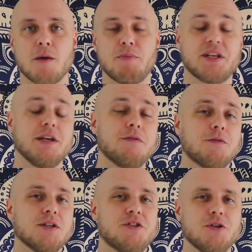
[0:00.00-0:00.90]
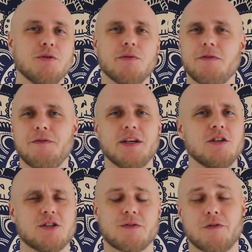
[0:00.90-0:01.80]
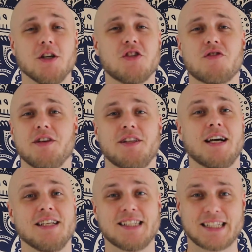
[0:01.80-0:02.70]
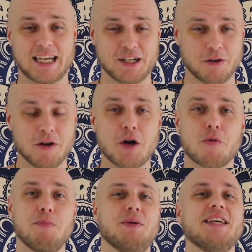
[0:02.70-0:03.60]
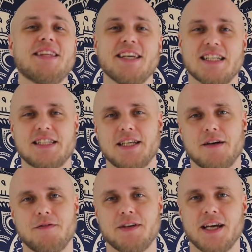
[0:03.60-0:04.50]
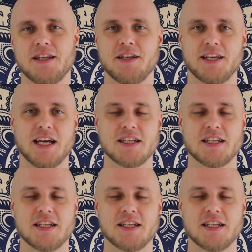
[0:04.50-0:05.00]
but if we do, we feel just frustrated that it's kind of repeating itself again and again.